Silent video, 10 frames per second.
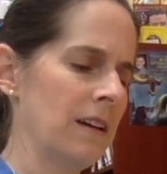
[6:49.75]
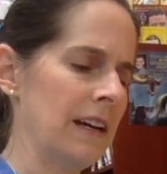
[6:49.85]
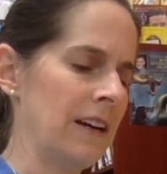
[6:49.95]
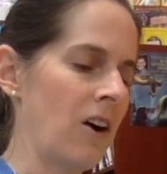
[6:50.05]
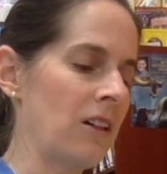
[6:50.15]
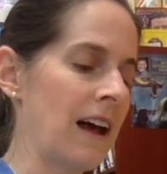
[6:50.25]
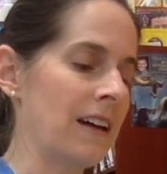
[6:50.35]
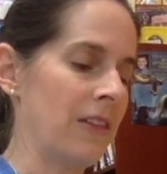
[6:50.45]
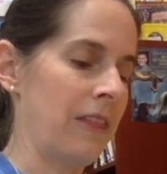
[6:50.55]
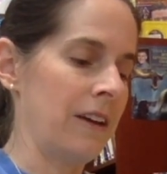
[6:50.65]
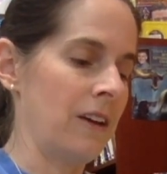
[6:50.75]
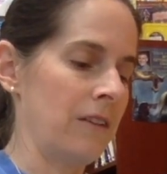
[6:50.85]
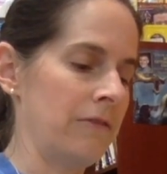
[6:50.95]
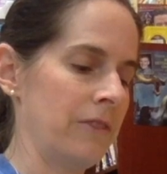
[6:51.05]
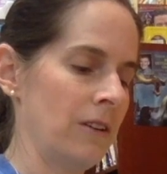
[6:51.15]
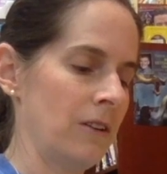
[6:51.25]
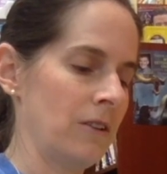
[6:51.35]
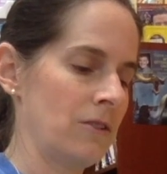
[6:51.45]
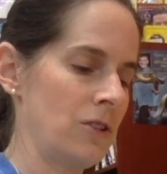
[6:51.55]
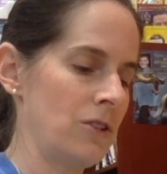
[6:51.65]
and all I could think of
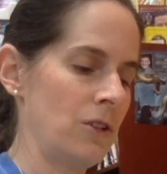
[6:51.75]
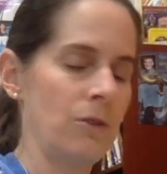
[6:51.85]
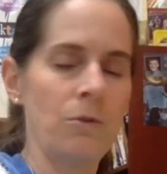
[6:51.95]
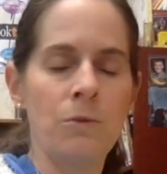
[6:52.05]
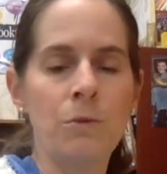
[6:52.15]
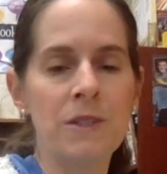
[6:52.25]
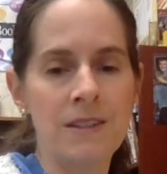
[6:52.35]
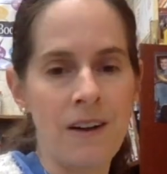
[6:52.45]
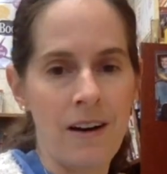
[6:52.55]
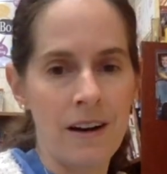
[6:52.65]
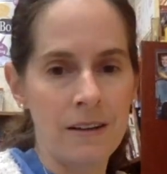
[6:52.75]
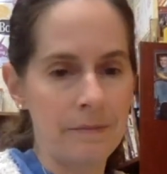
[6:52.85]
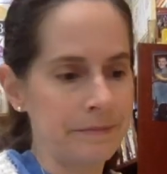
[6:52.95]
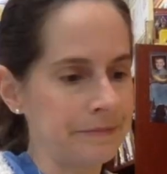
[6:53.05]
to do was nod.